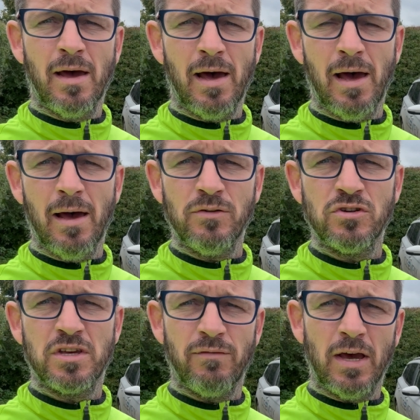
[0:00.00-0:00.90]
and
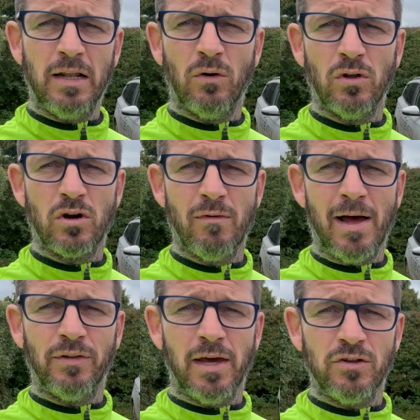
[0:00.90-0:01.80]
just give you a little look
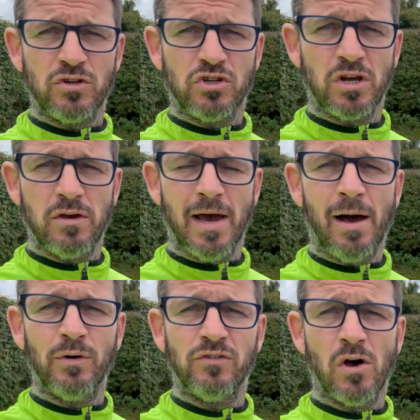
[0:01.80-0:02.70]
around it and just show you
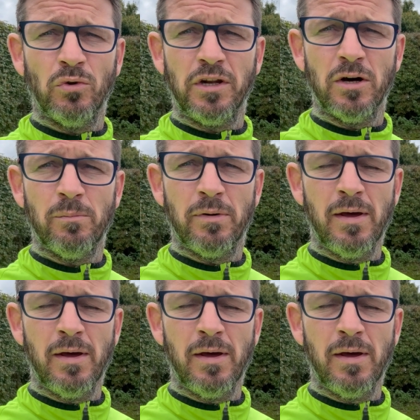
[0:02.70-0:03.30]
how it's holding up.